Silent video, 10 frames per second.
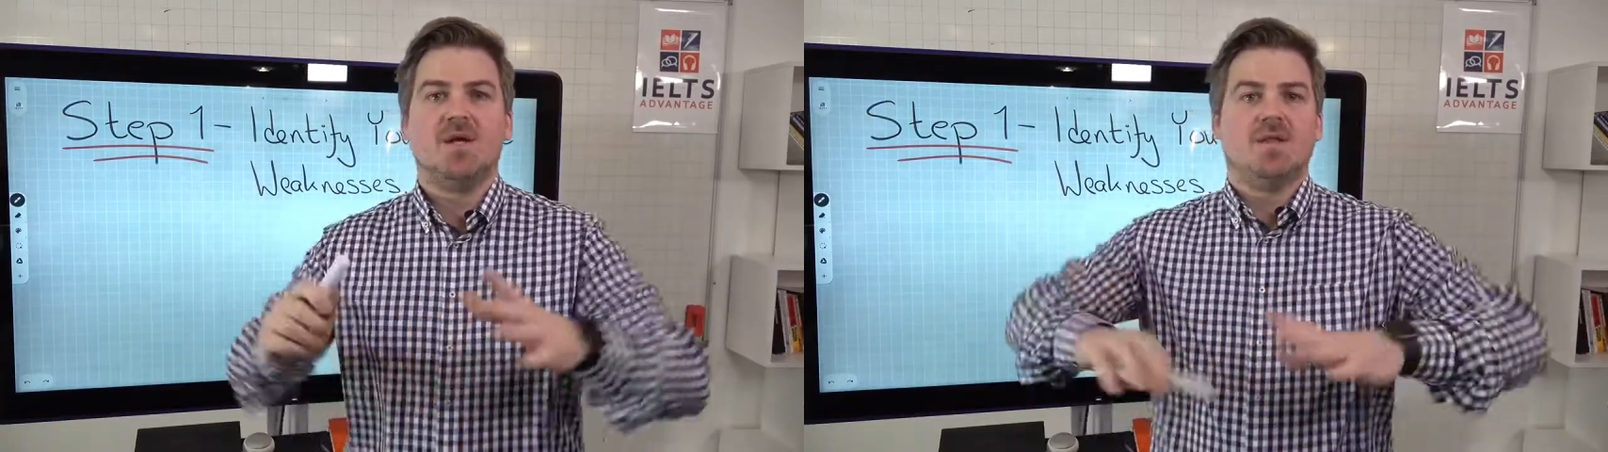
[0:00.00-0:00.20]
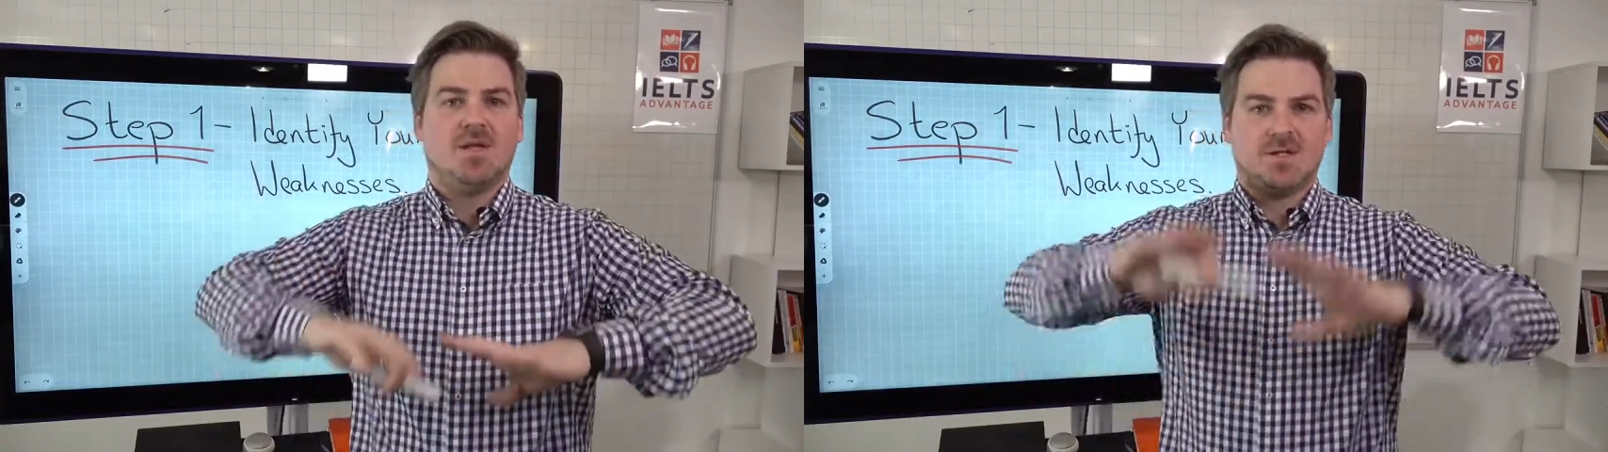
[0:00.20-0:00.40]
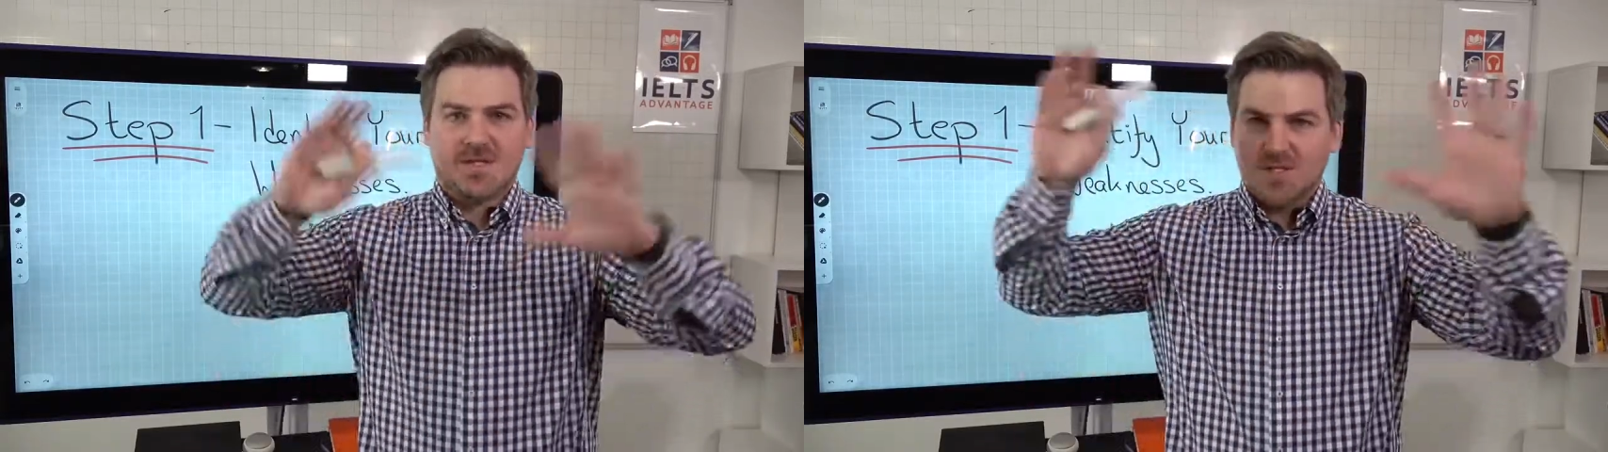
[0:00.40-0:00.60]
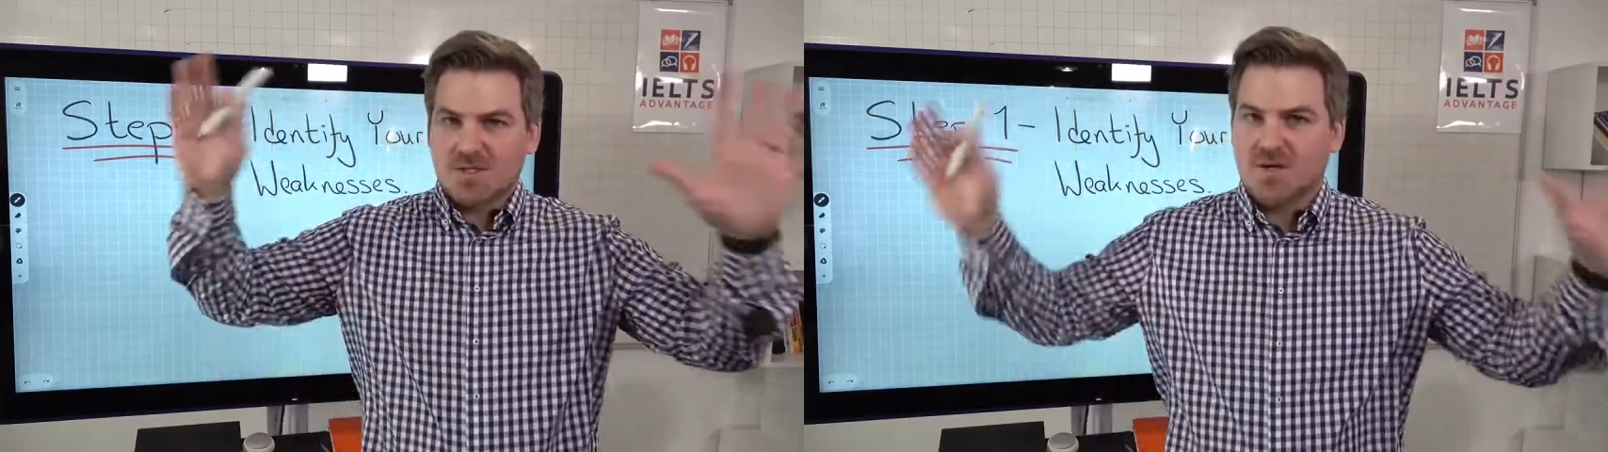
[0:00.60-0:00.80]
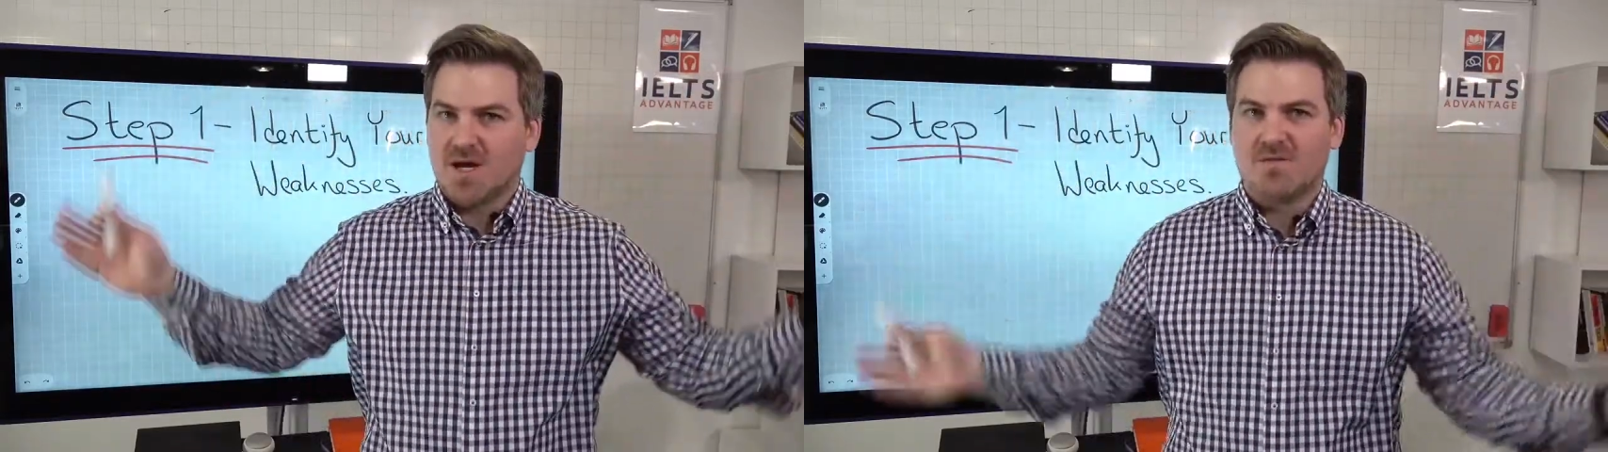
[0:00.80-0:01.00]
They'll teach
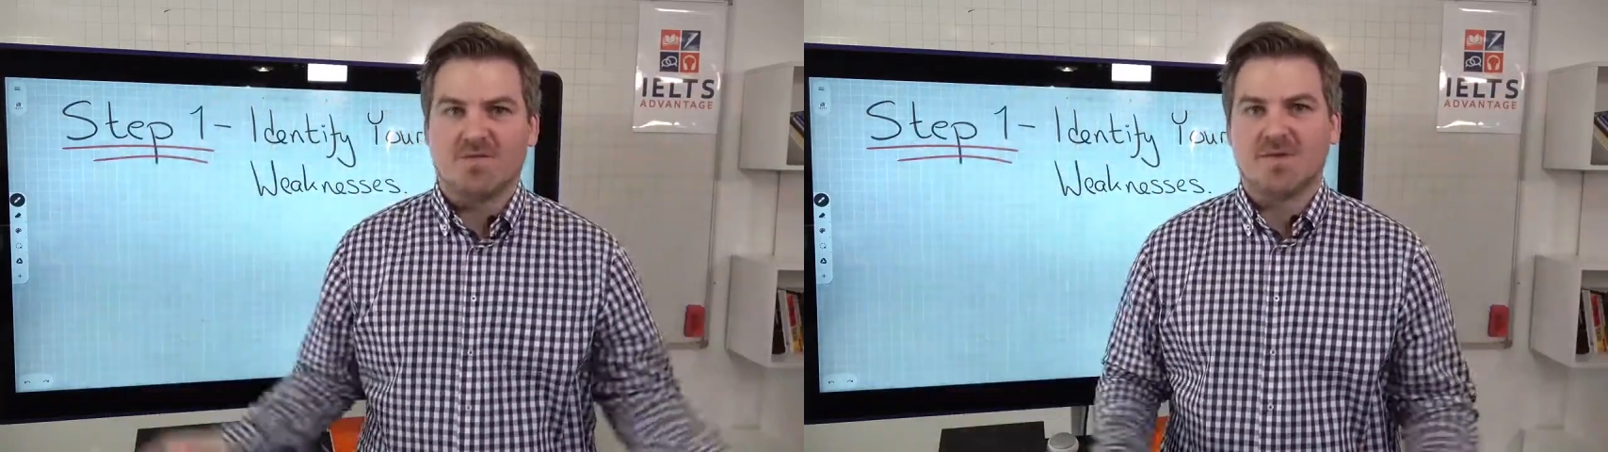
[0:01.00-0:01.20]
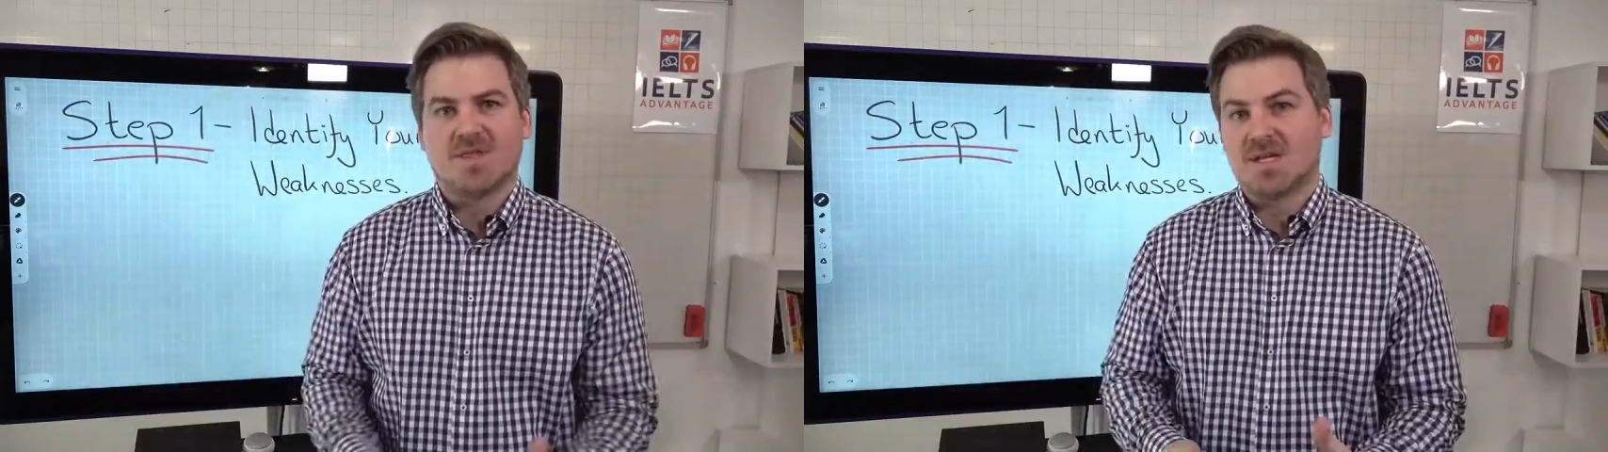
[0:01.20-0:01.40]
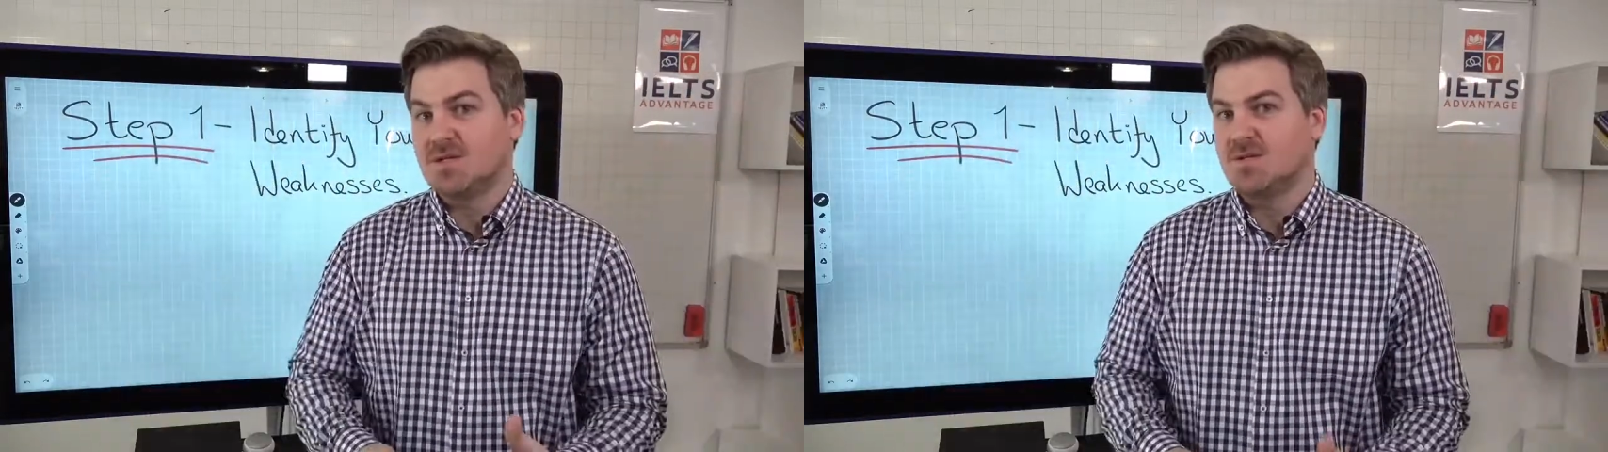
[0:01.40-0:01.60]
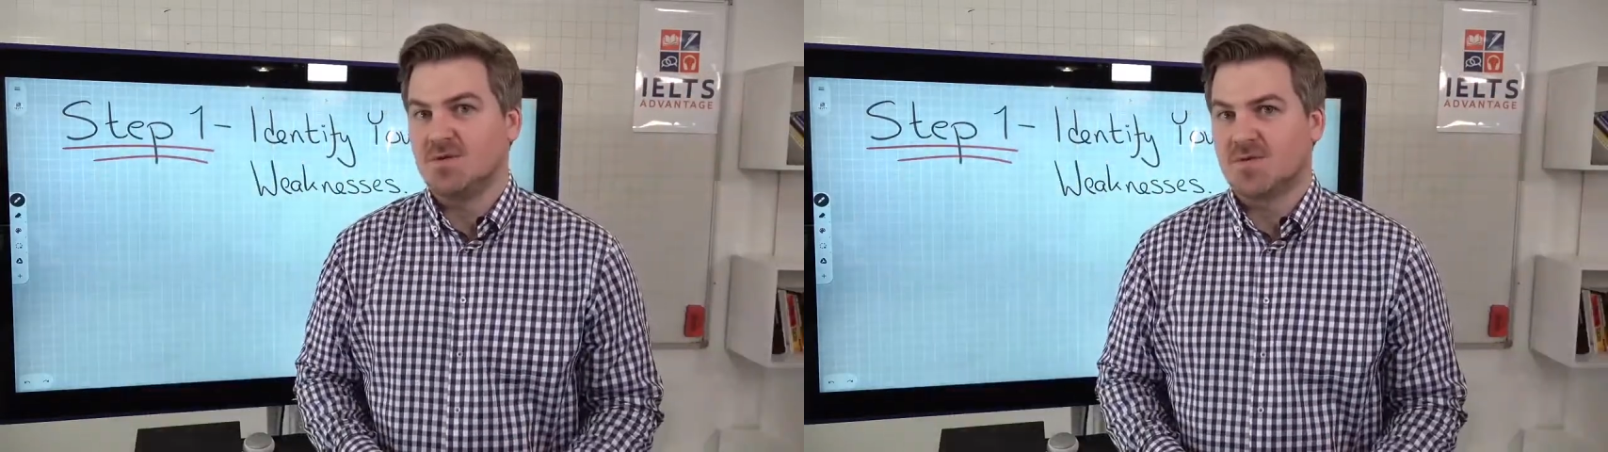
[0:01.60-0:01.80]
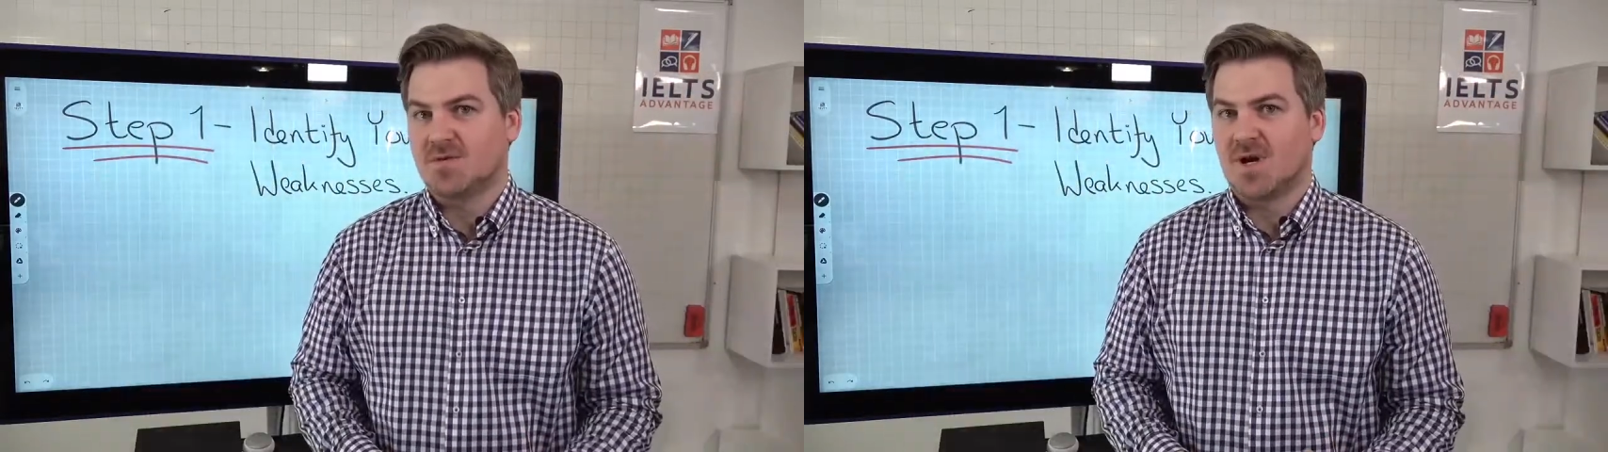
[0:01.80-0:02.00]
you everything to
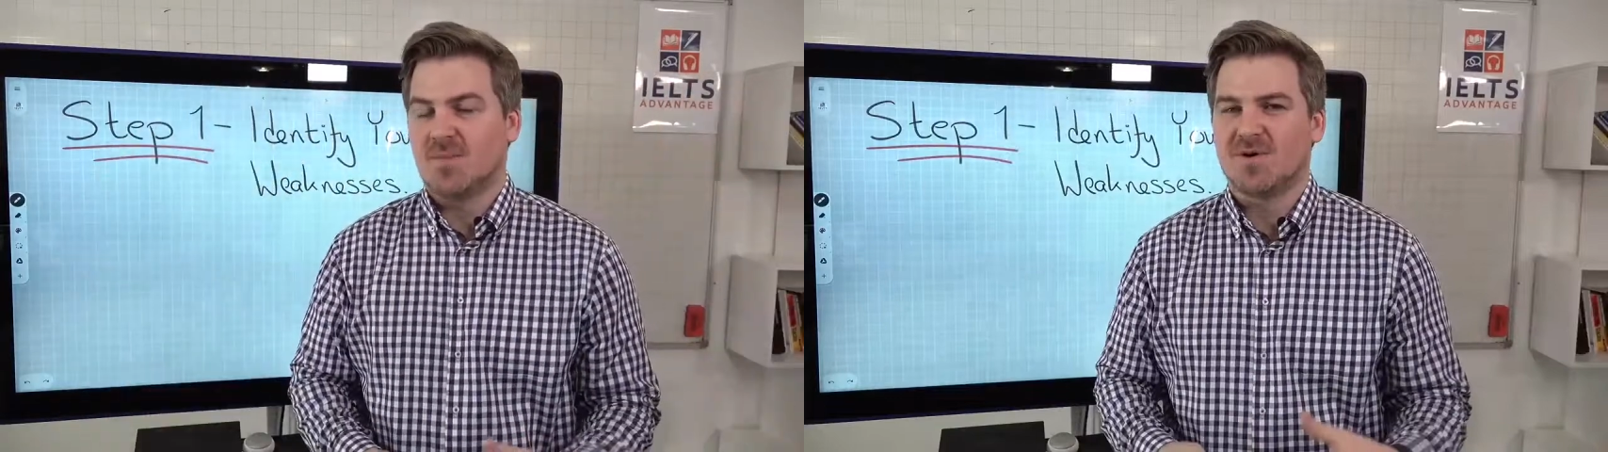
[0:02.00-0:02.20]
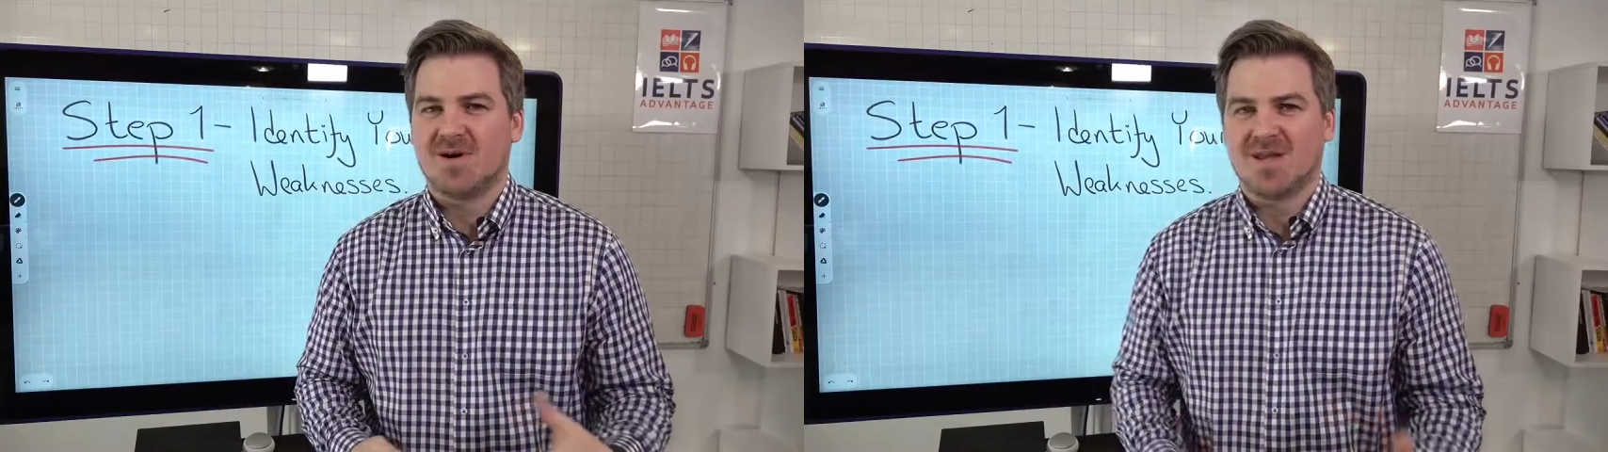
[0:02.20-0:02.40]
do with grammar.